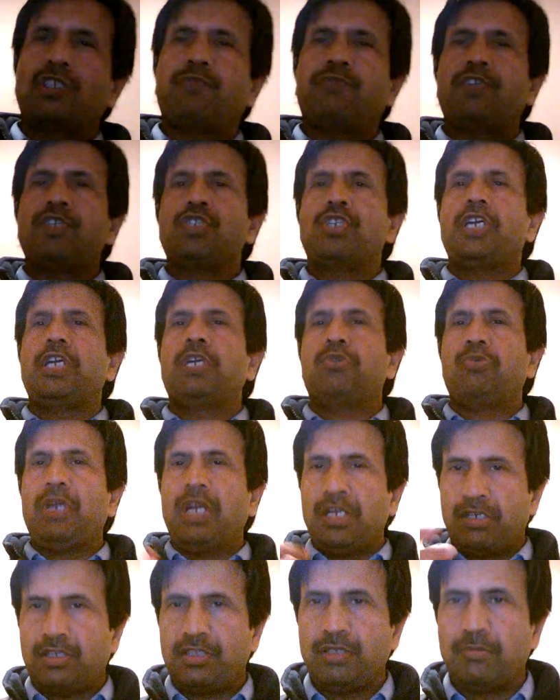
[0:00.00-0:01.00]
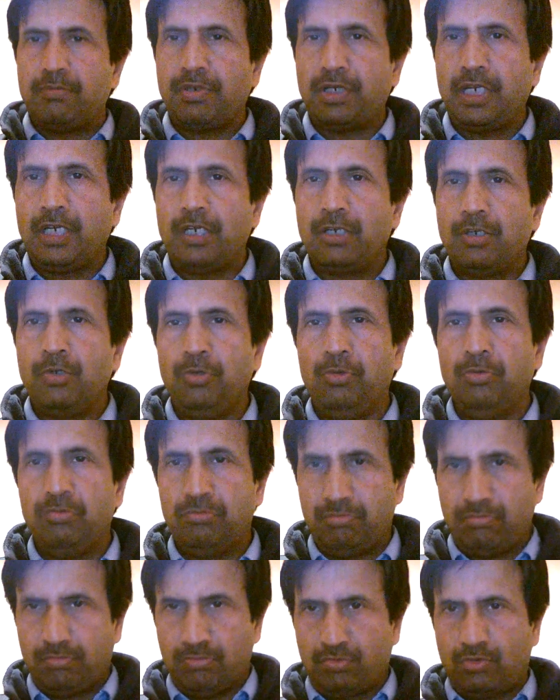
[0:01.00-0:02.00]
or fungi to enter the brain due,
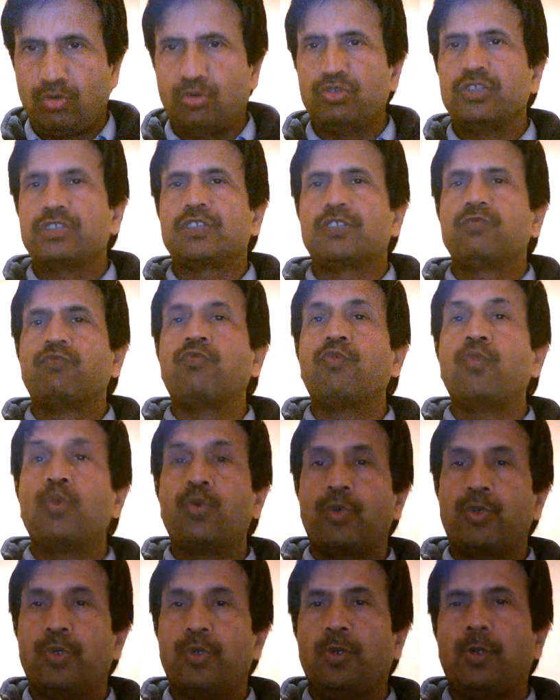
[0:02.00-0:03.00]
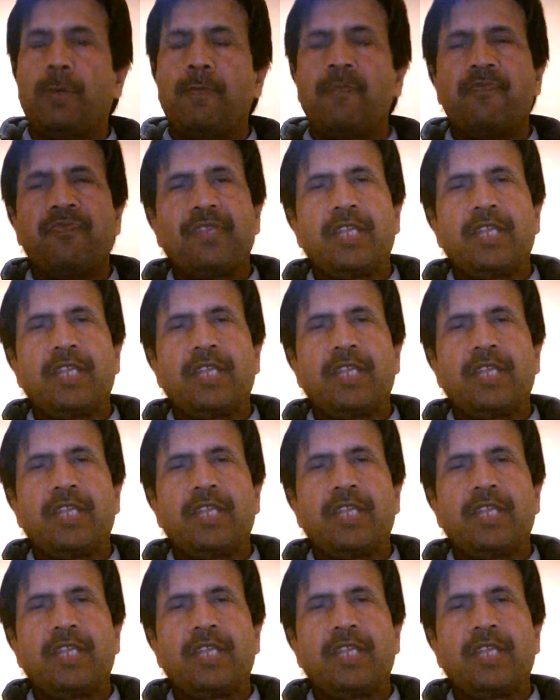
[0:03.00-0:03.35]
through this wound, you know.